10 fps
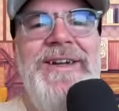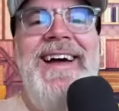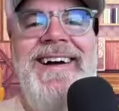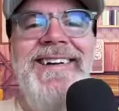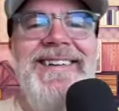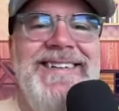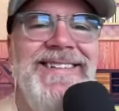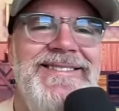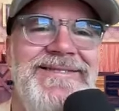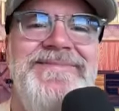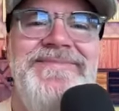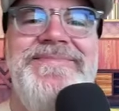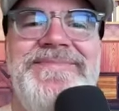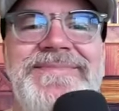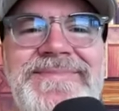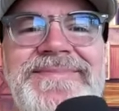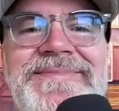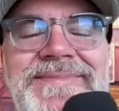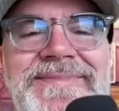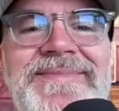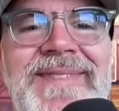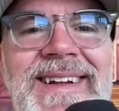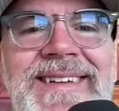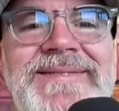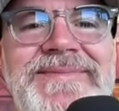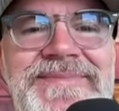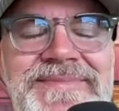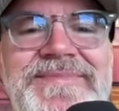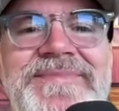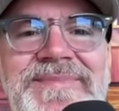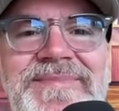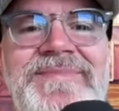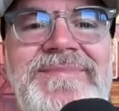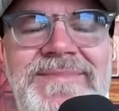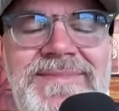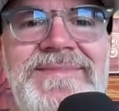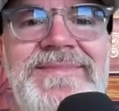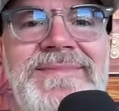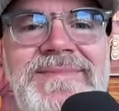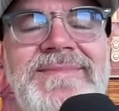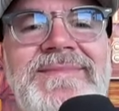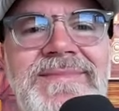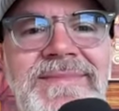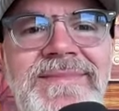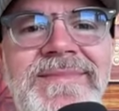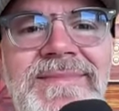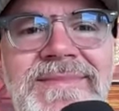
Oh, one yeah. was all the vintage sounds, one was like orchestral sounds, another